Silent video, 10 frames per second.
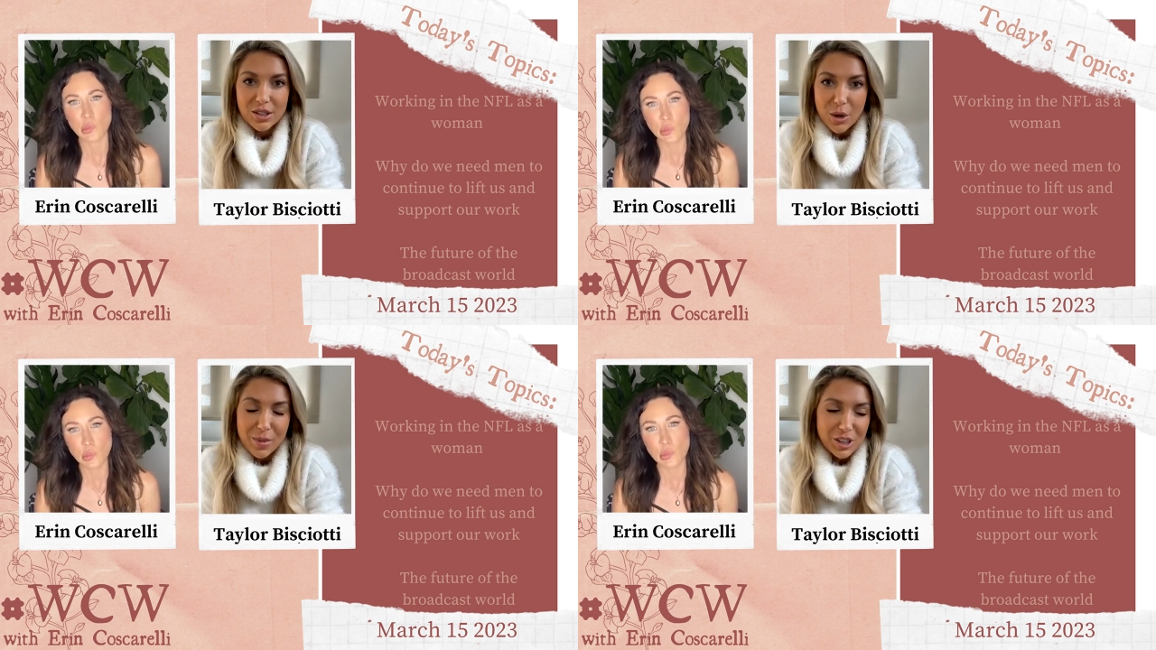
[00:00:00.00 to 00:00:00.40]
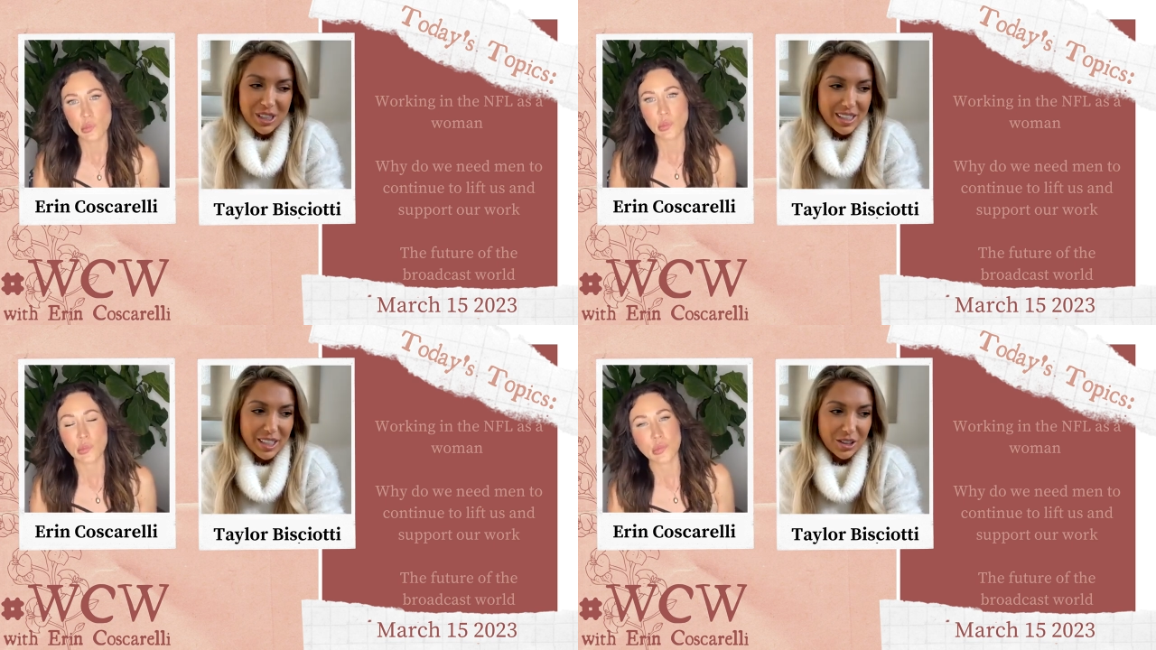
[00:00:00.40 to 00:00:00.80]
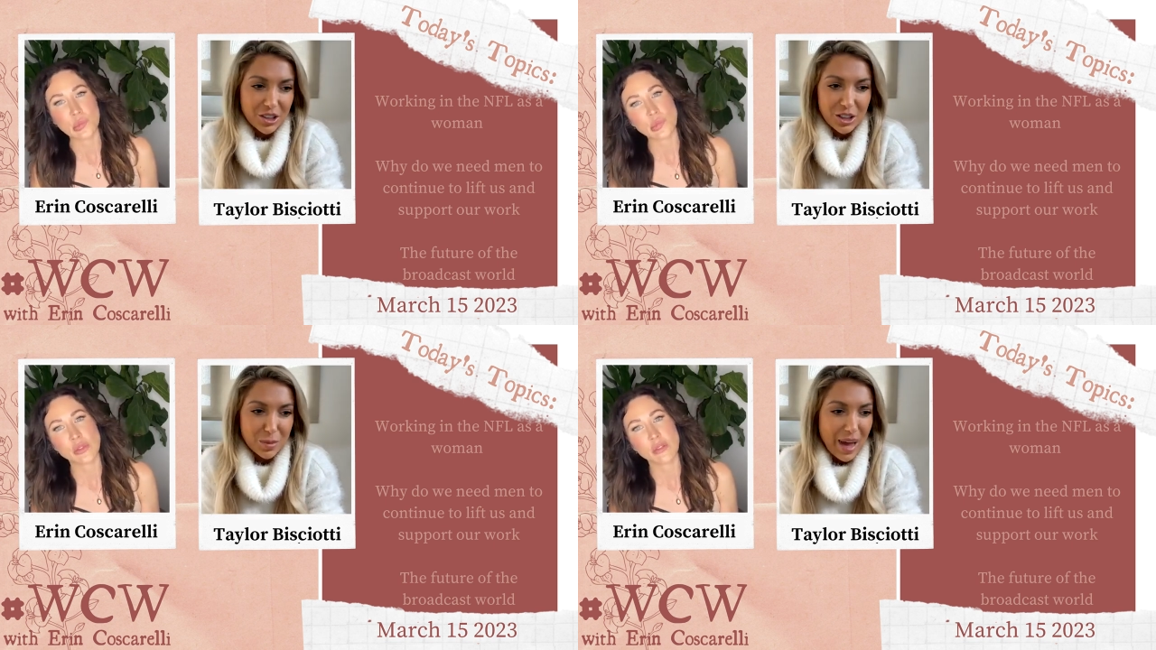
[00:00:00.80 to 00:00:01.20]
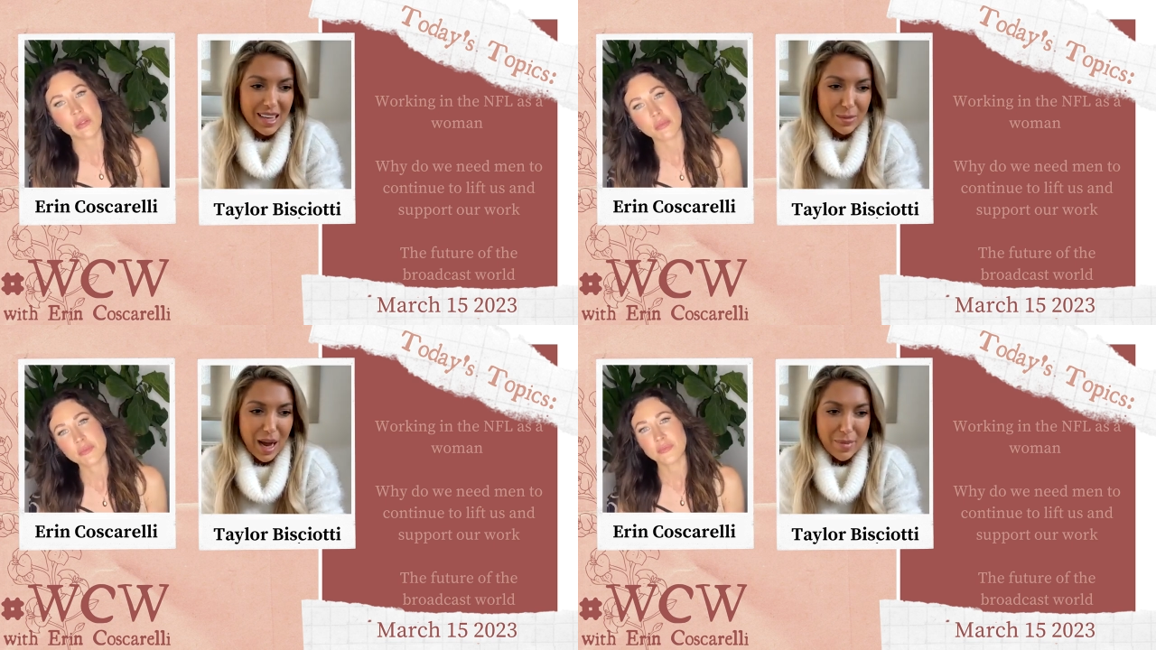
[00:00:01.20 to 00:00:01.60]
Speaker 1: so much easier to just
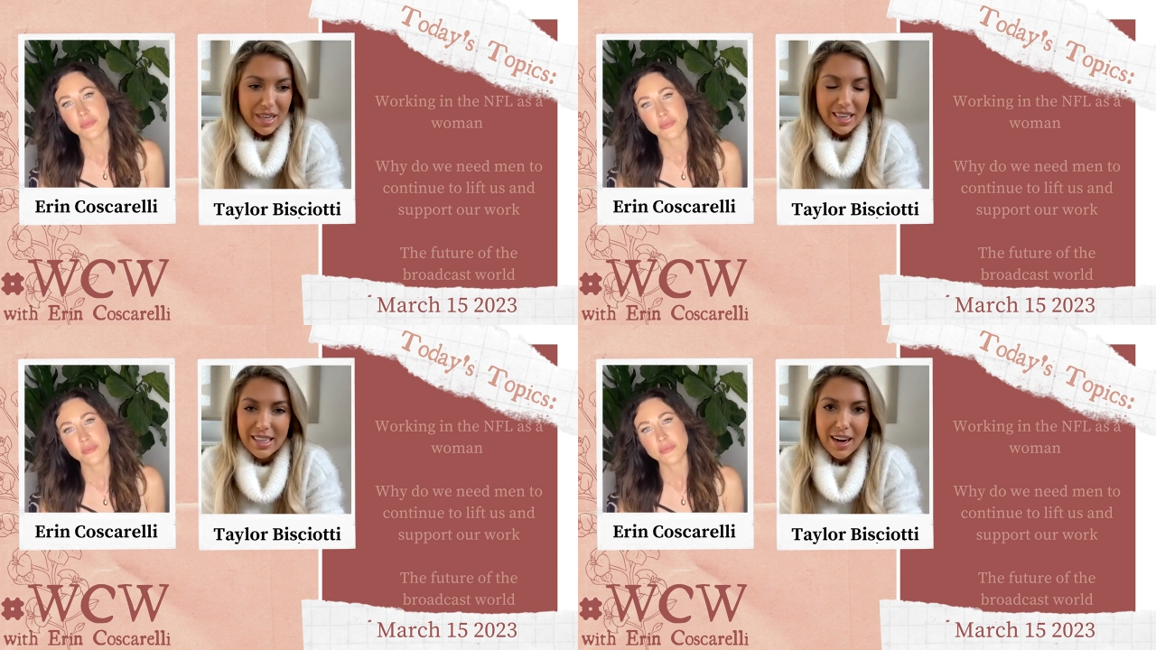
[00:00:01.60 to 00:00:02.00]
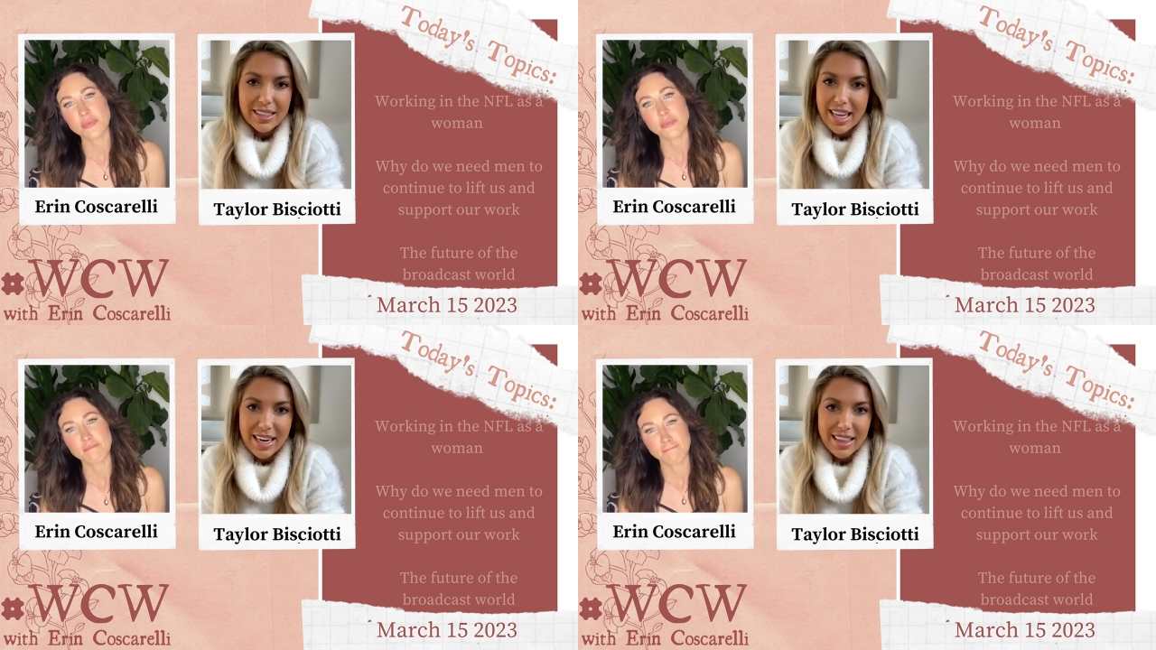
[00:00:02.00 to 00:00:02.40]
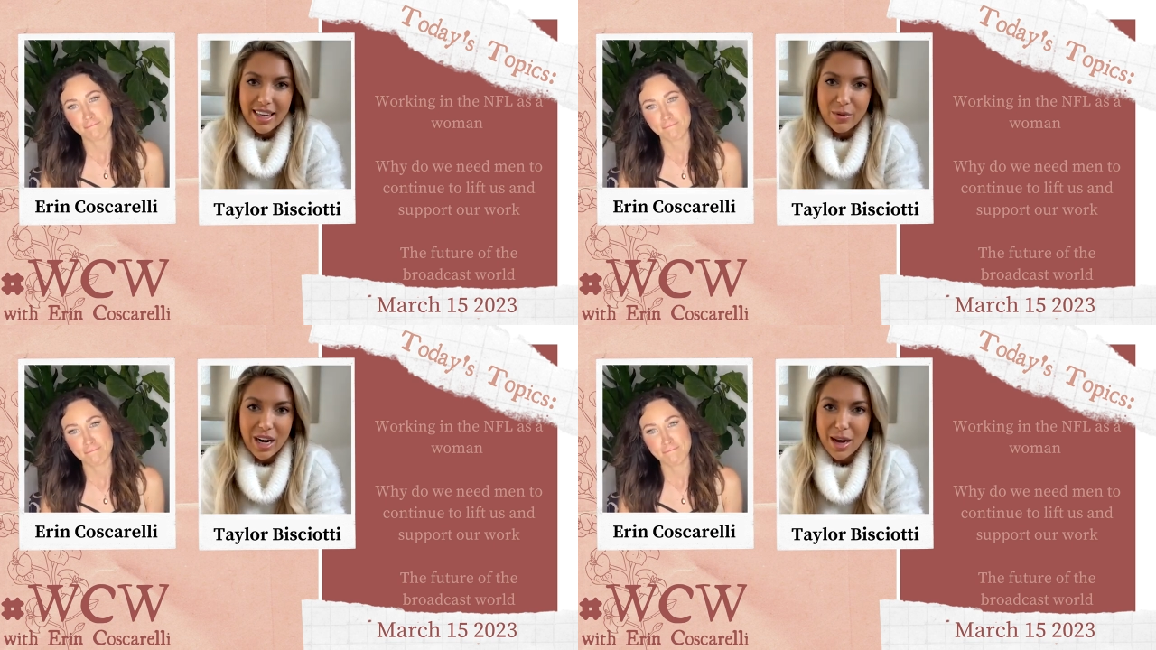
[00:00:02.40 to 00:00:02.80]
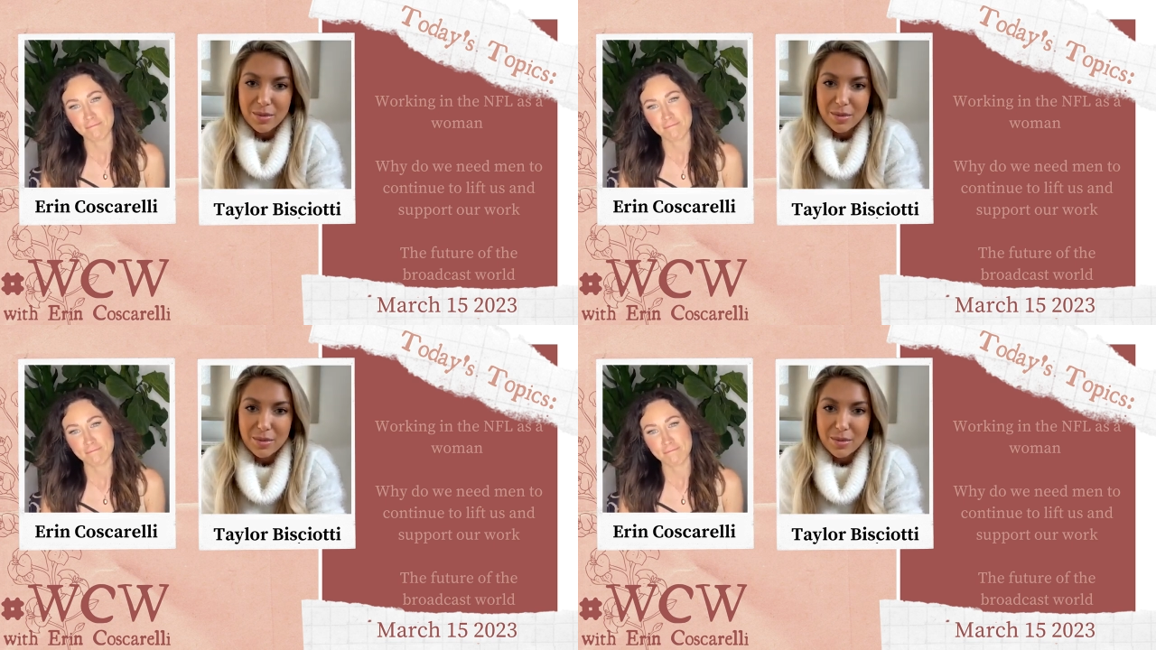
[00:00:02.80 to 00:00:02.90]
pass by me and not say anything when i'm